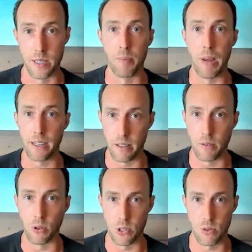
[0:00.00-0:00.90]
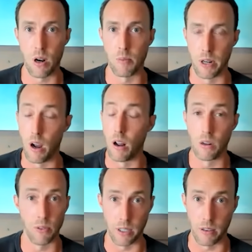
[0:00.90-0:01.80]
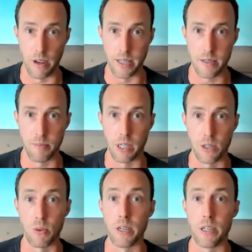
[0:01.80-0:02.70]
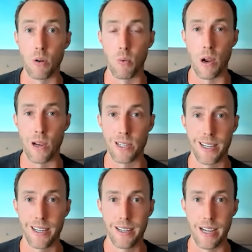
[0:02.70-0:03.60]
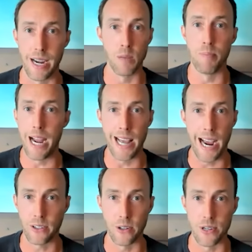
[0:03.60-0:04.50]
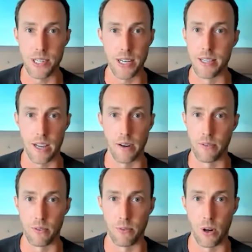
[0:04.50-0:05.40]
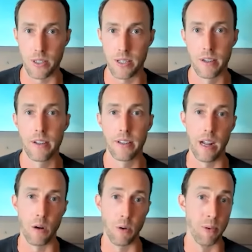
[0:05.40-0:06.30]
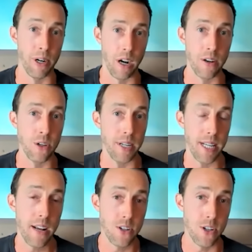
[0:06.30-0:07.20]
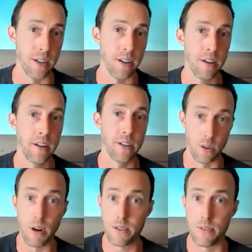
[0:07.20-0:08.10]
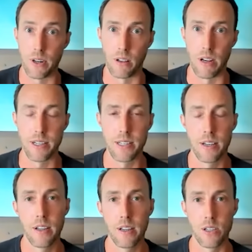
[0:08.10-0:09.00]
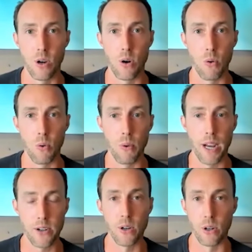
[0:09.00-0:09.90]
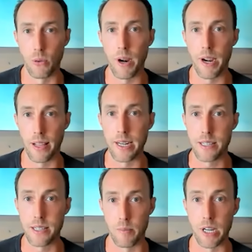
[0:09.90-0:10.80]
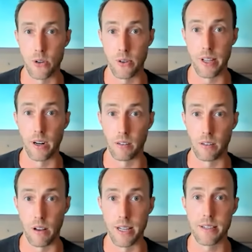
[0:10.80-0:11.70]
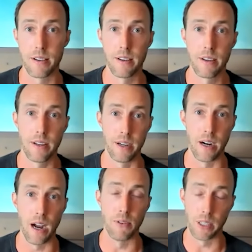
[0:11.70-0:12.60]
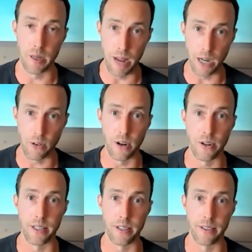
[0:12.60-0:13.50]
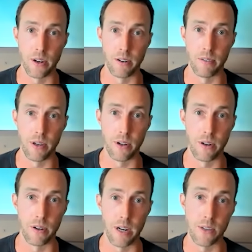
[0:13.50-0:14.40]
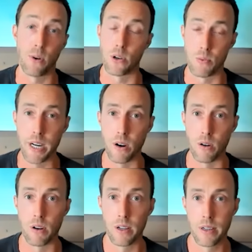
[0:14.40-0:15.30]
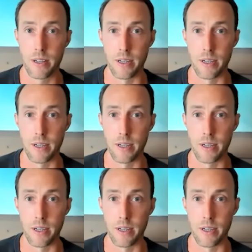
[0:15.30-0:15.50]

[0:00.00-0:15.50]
does a bank level scrub on all of our clients because we don't want any bad actors inside of the vault that would bring undue attention to the rest of our clients. So we actually go to great lengths to make sure that our clients have a clean background and that they're as far as we know,